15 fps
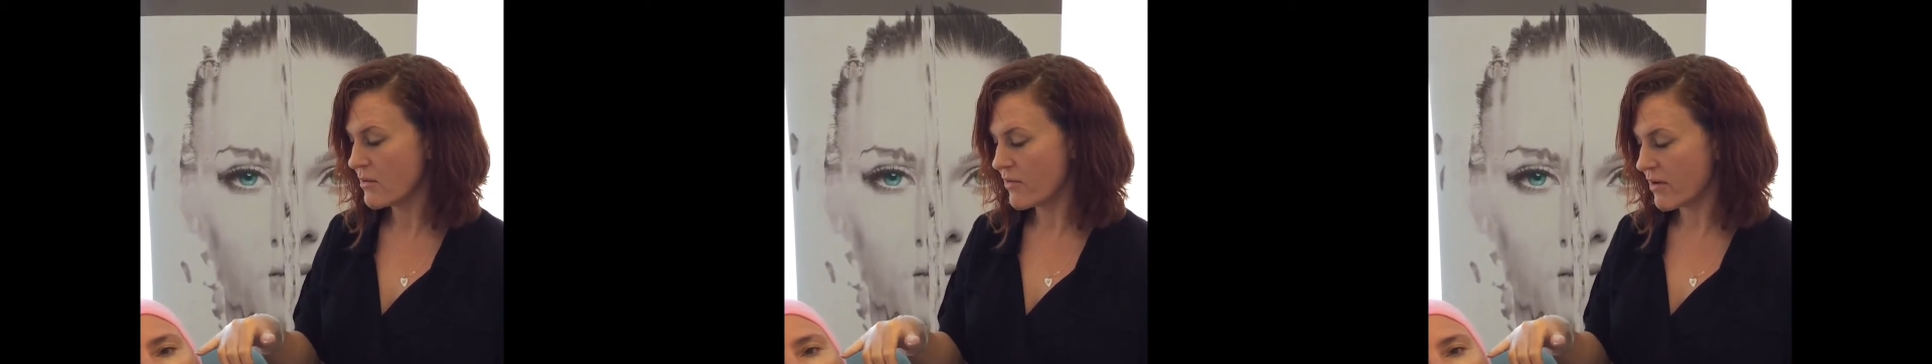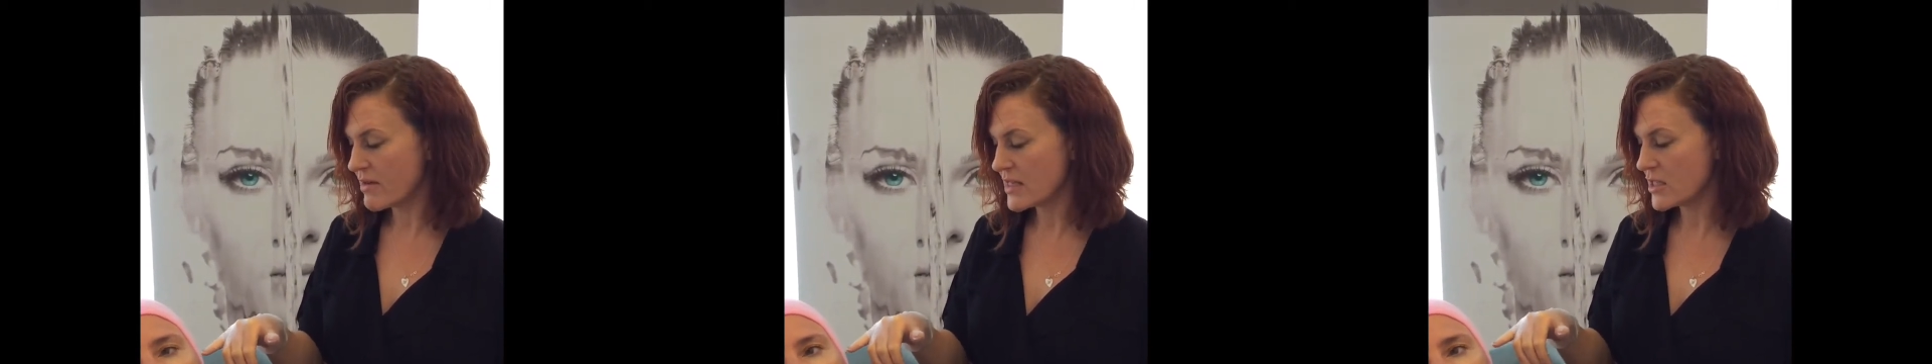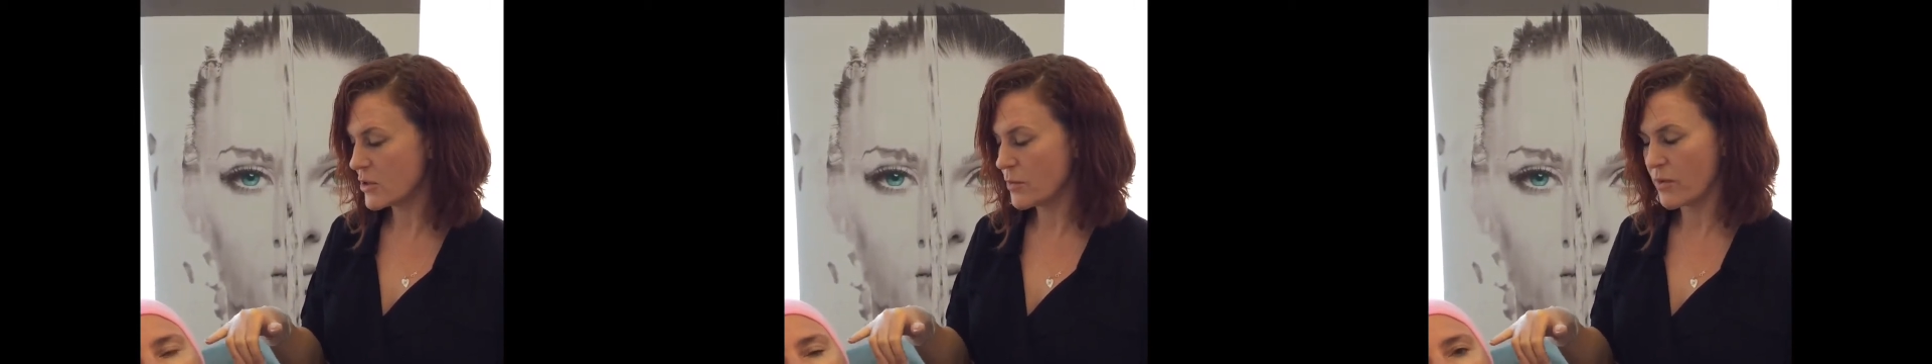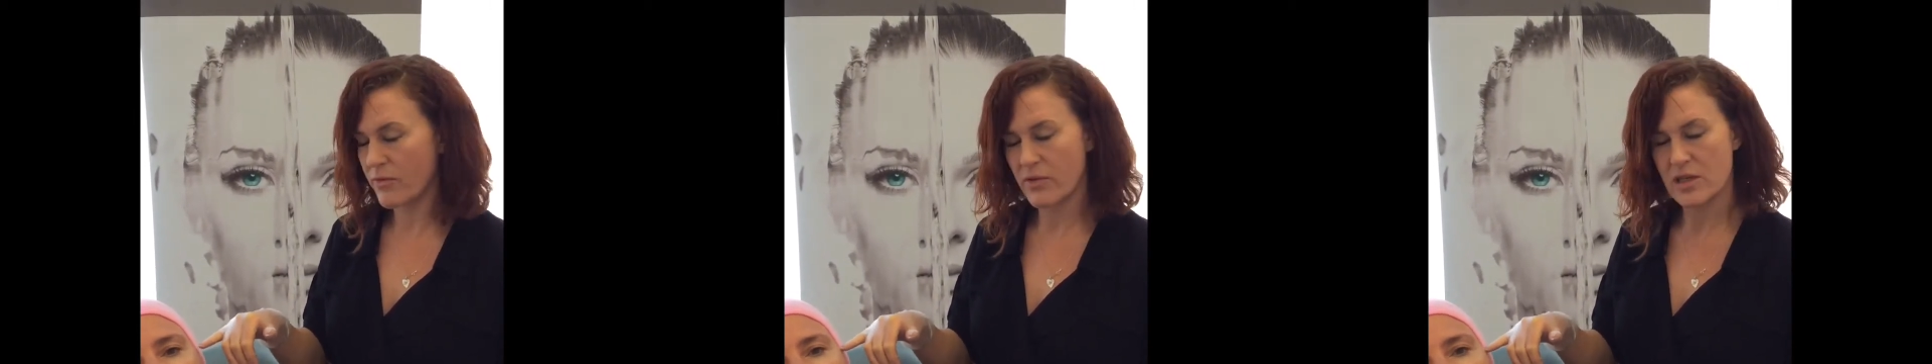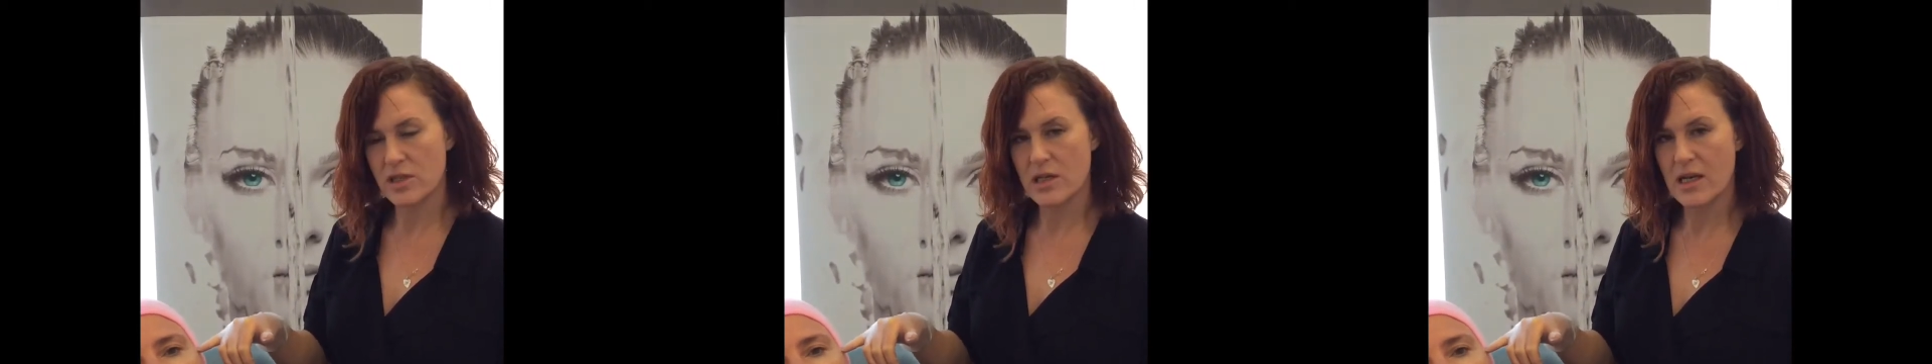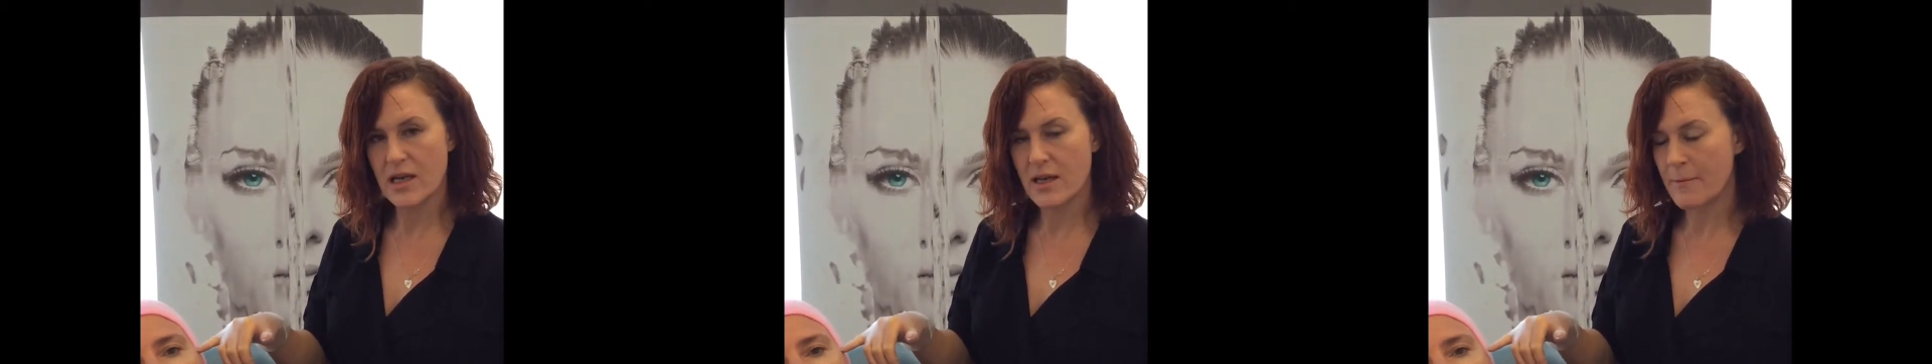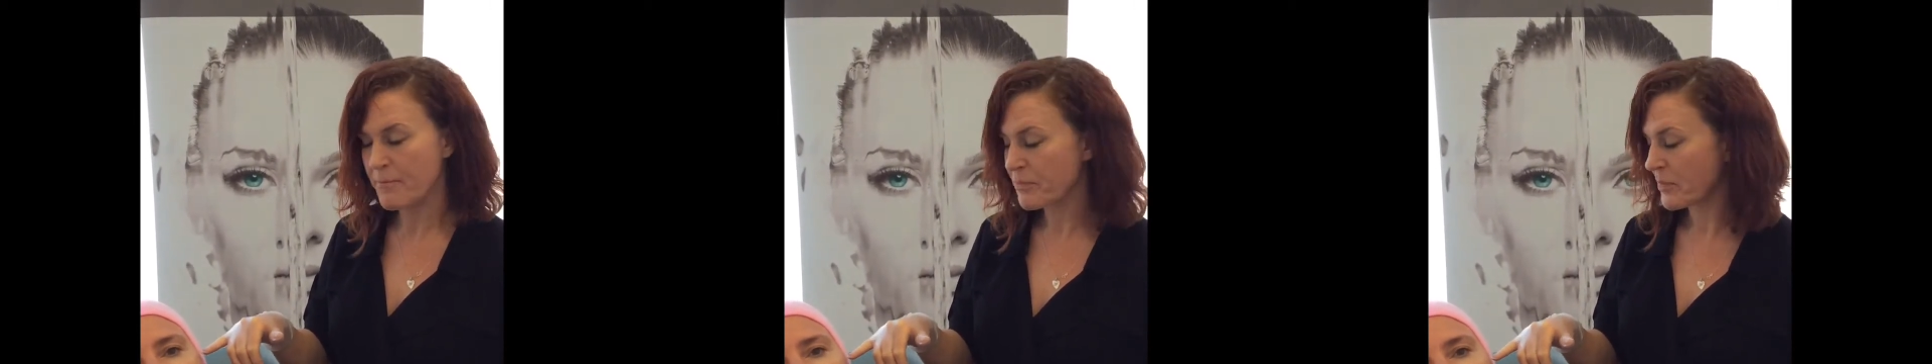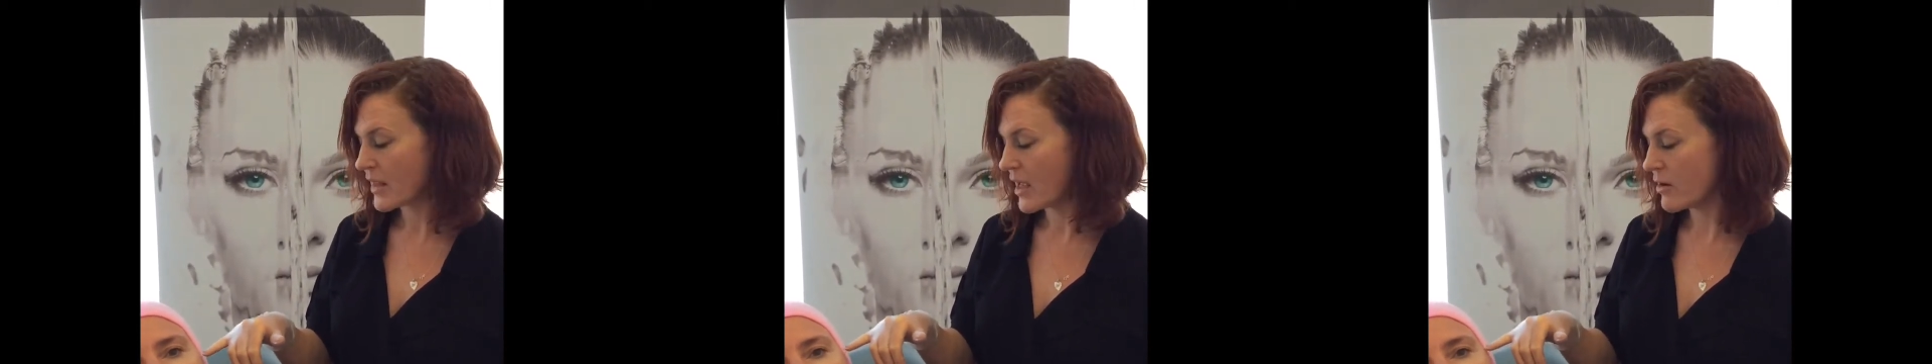very superficially
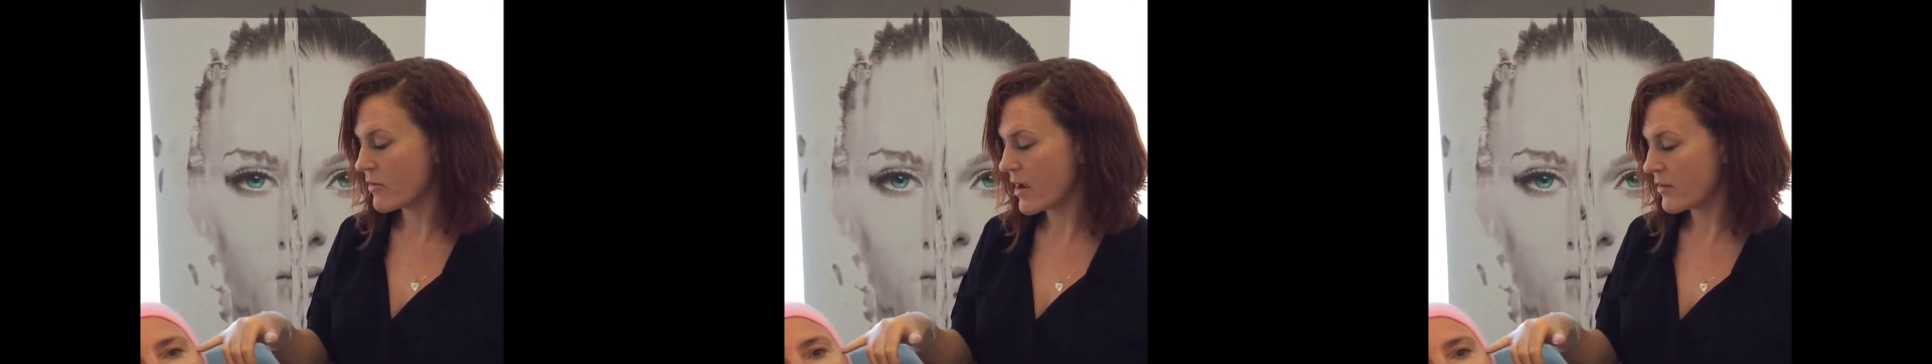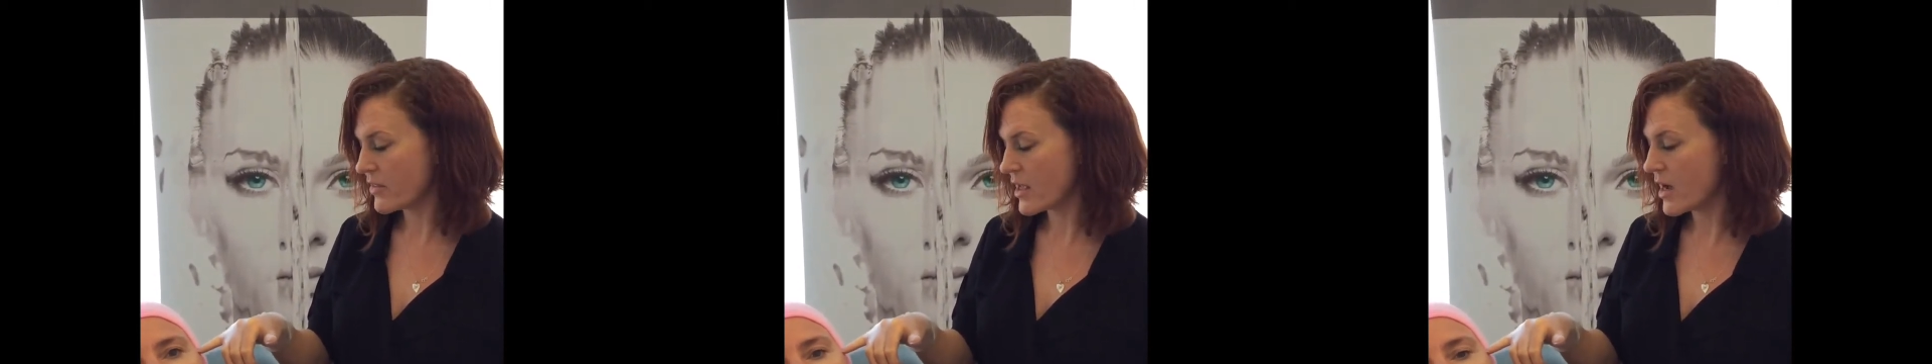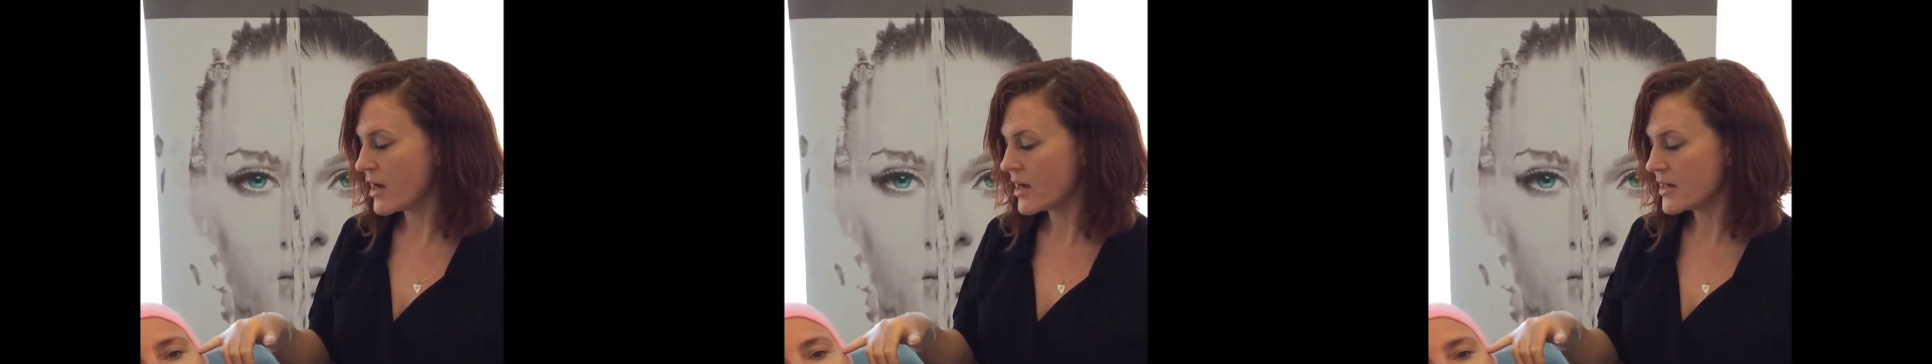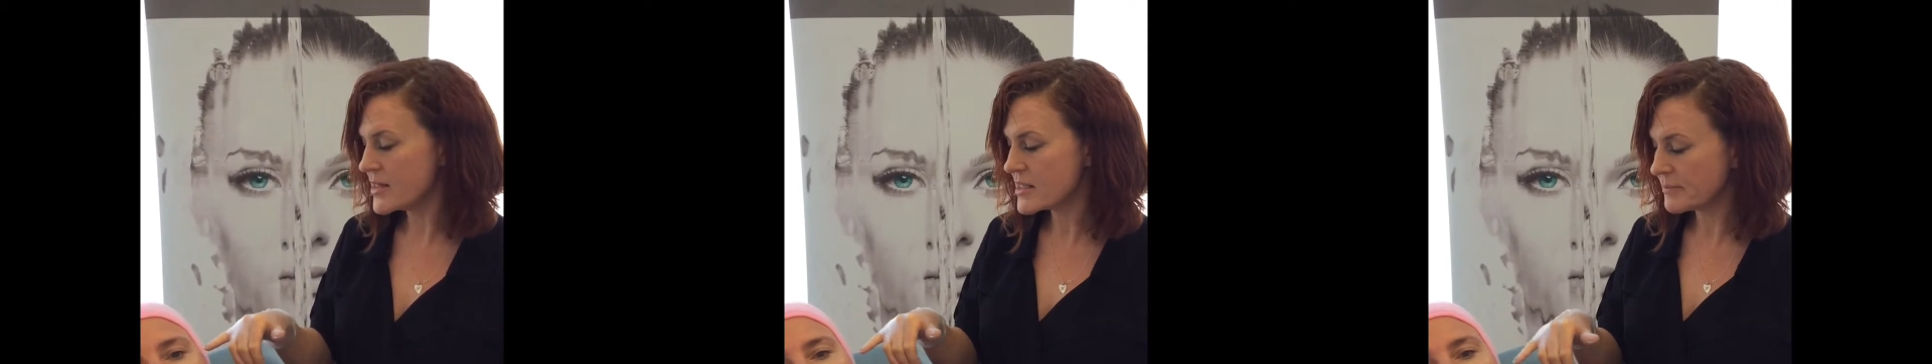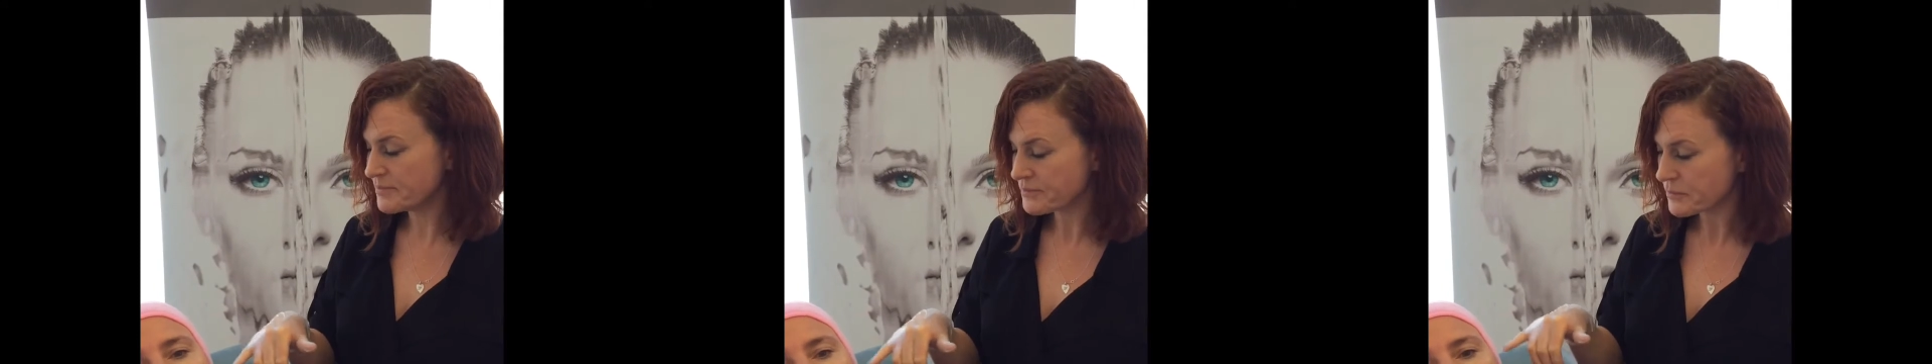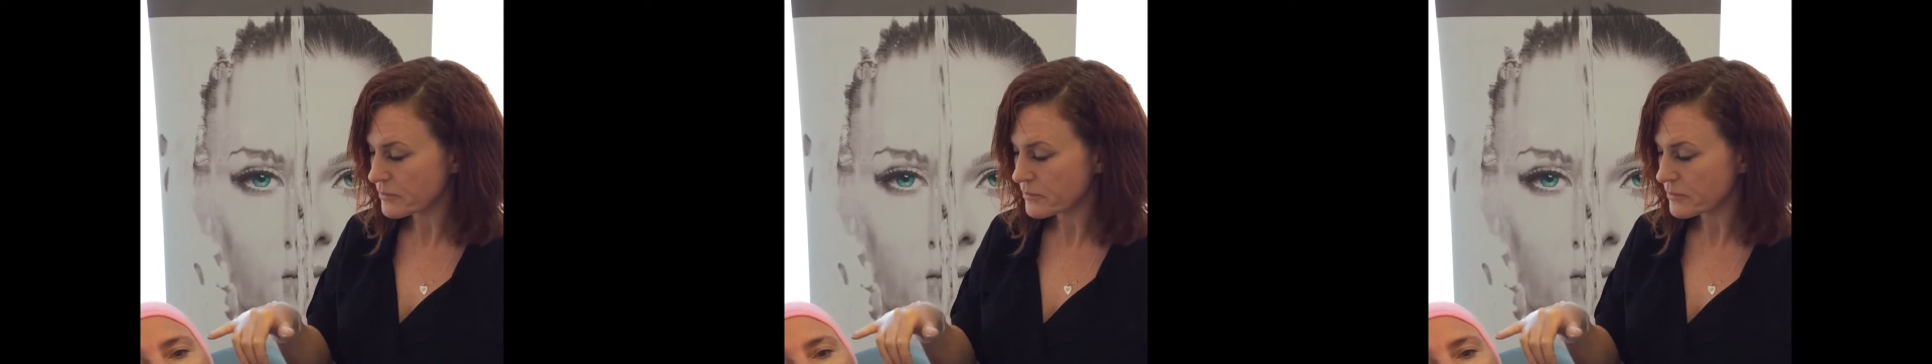around the eyes